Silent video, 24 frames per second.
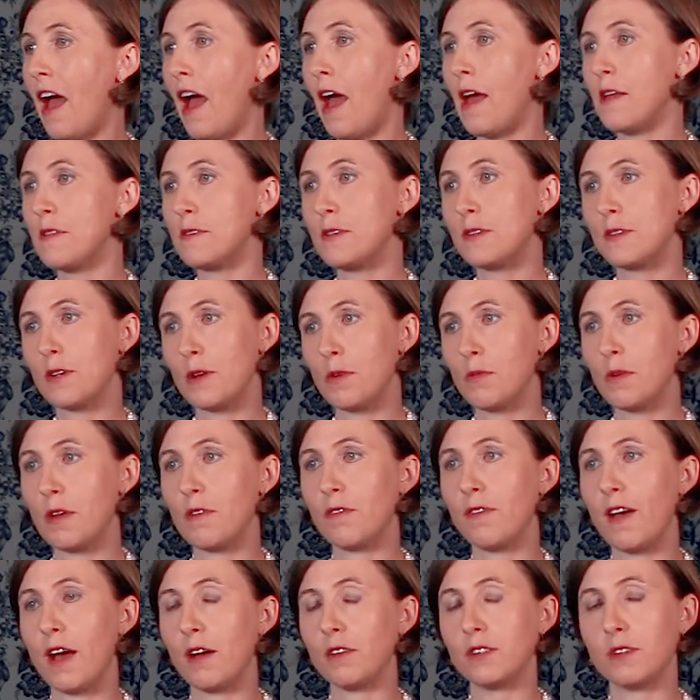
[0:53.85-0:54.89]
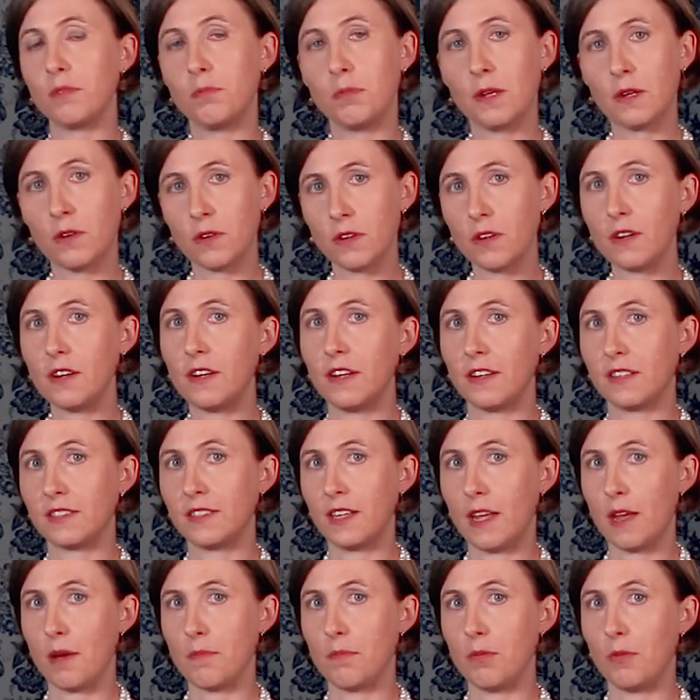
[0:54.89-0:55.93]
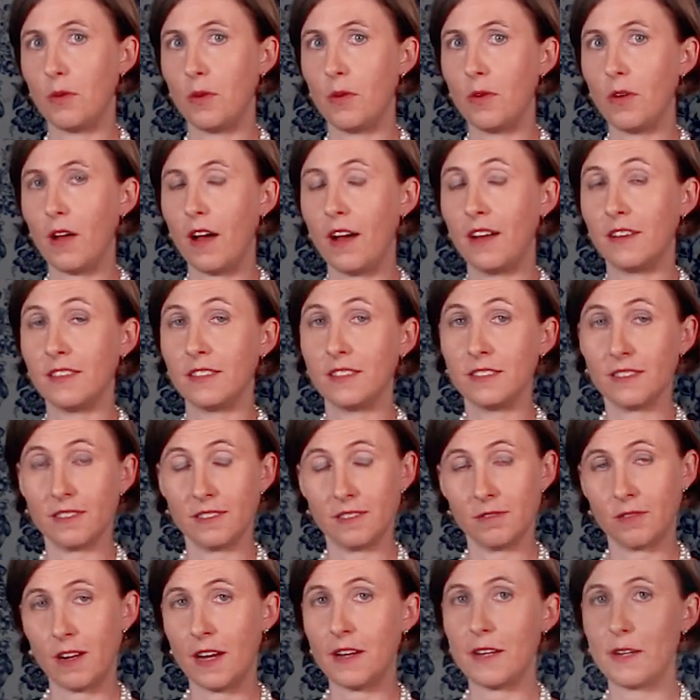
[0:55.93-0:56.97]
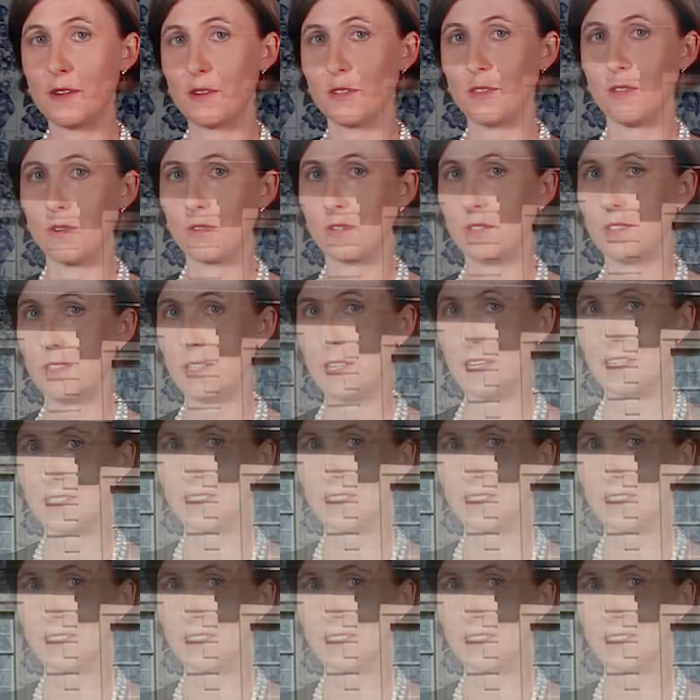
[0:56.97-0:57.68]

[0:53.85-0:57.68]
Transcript: And so we found a period example right here locally